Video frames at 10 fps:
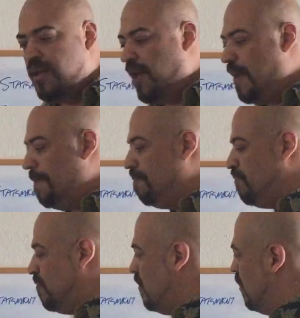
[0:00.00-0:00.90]

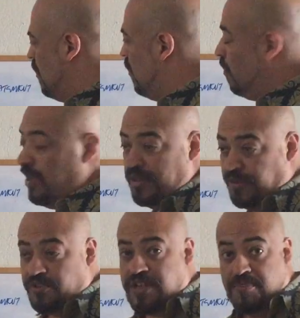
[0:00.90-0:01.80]

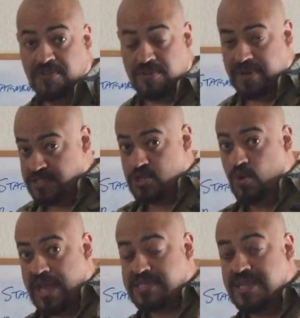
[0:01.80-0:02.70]
Like for example, if someone has
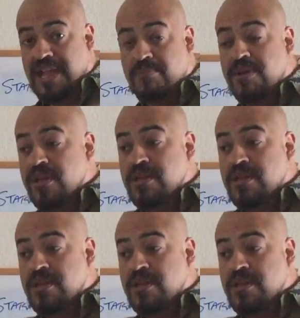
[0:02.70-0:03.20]
no last name,